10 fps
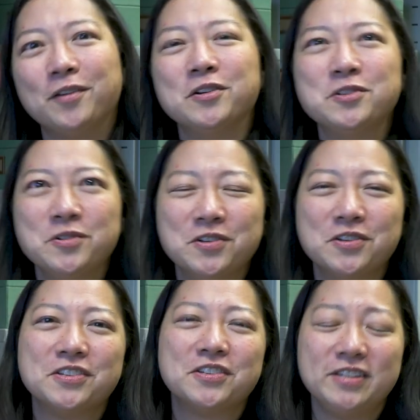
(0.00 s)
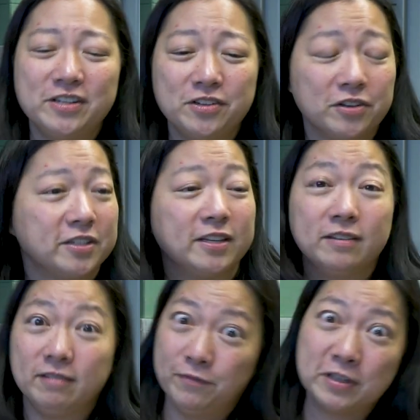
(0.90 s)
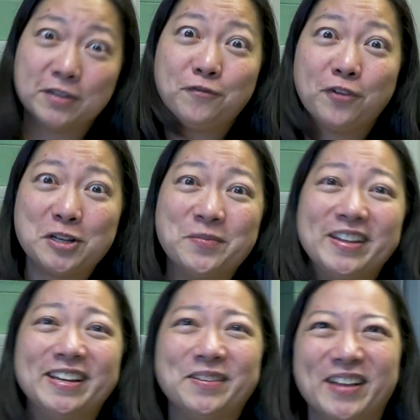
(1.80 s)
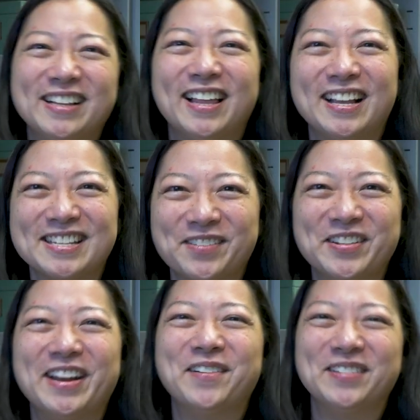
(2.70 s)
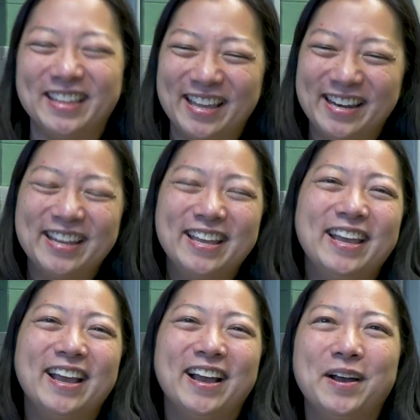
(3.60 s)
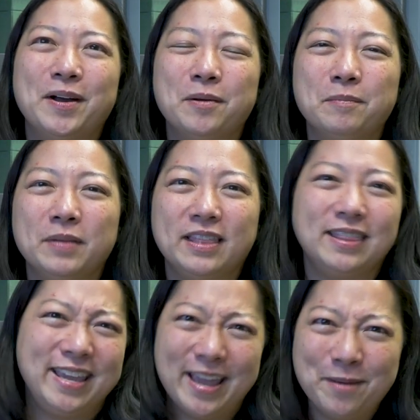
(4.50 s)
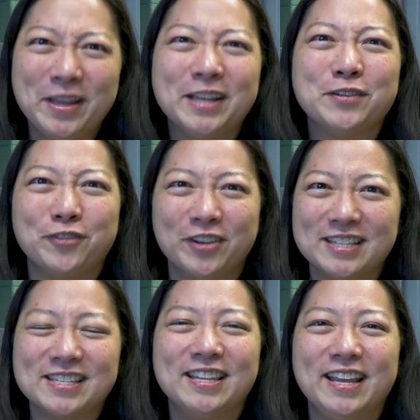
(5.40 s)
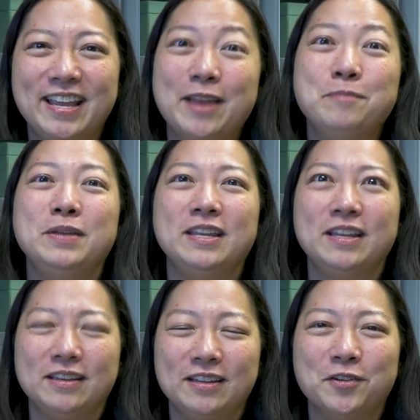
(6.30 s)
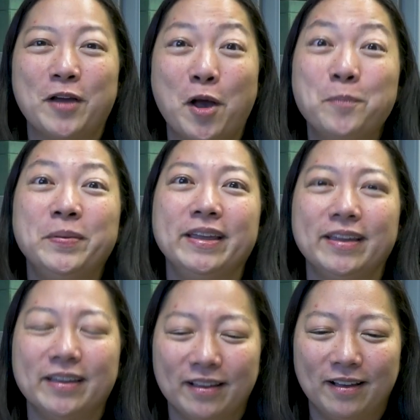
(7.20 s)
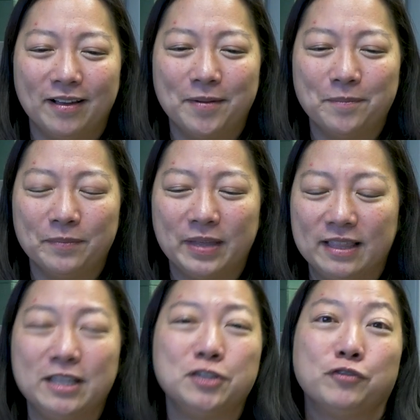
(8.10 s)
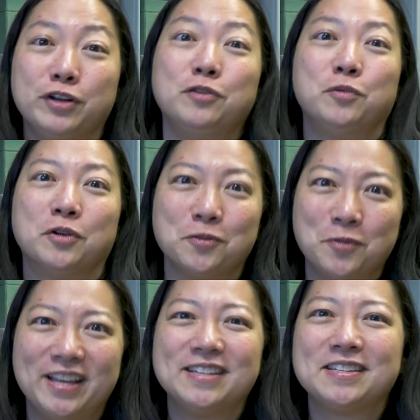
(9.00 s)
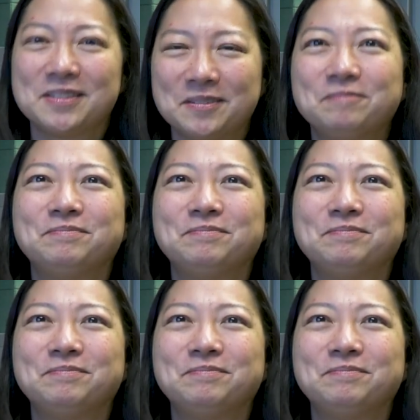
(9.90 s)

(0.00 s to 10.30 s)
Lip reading: juniors or seniors, and even some freshmen in my class every now and then, that they can make a difference and they can be, helping in these real world ways.